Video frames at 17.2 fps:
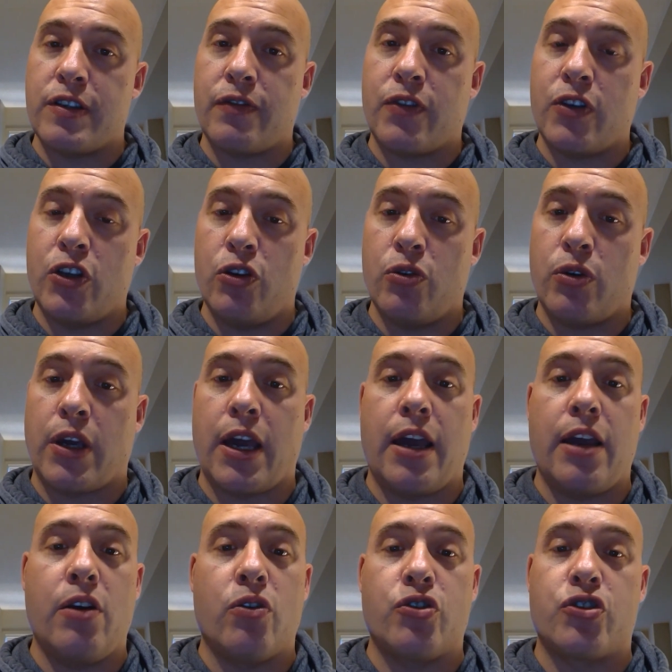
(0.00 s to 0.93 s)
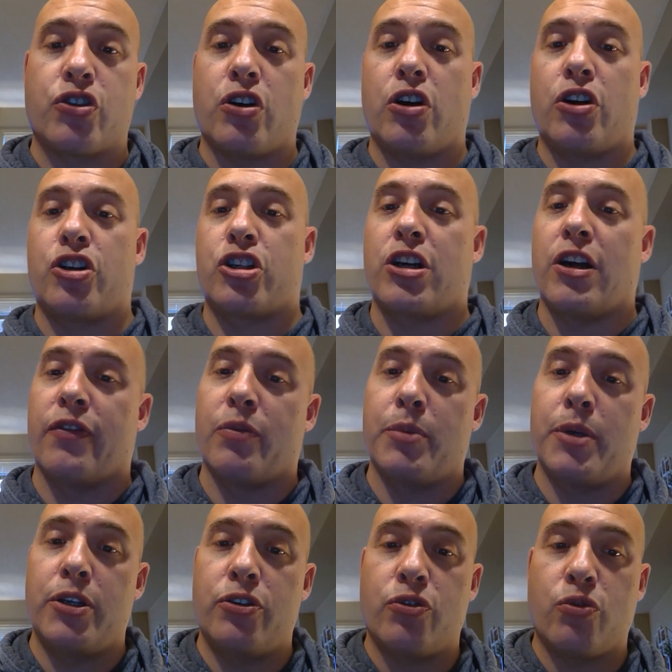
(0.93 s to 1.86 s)
of the UK or Scottish
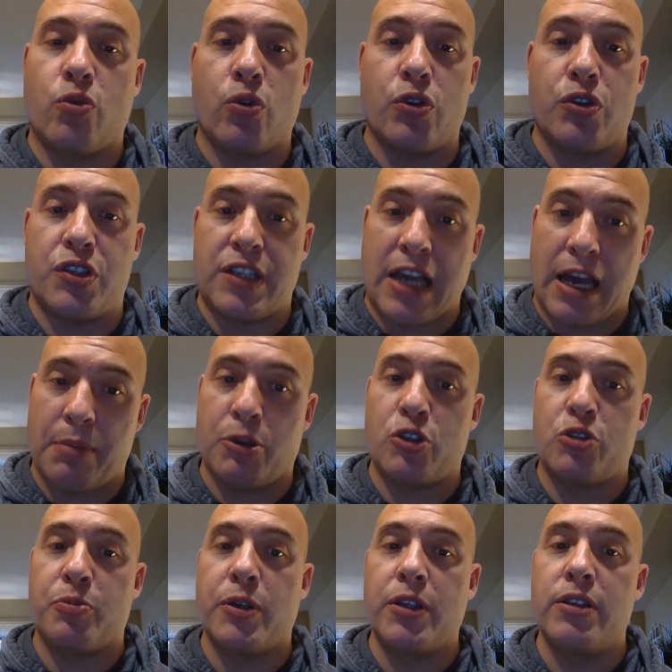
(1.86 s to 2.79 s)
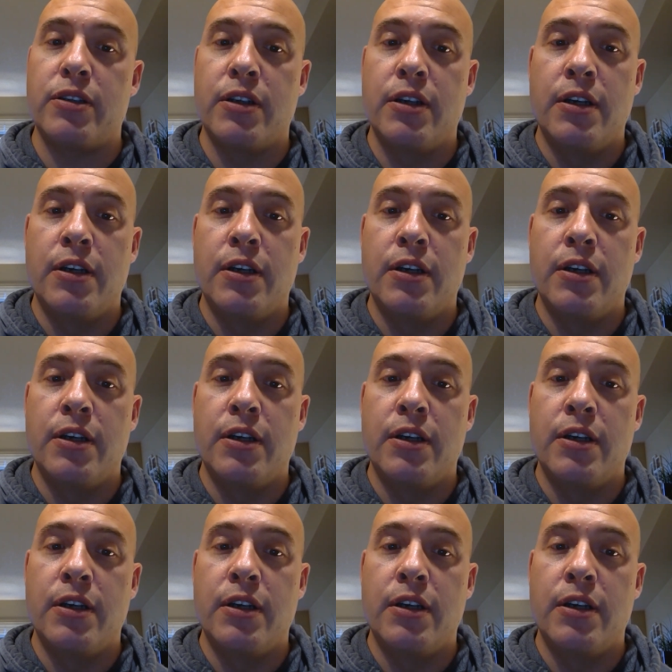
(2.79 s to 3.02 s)
government or establishment,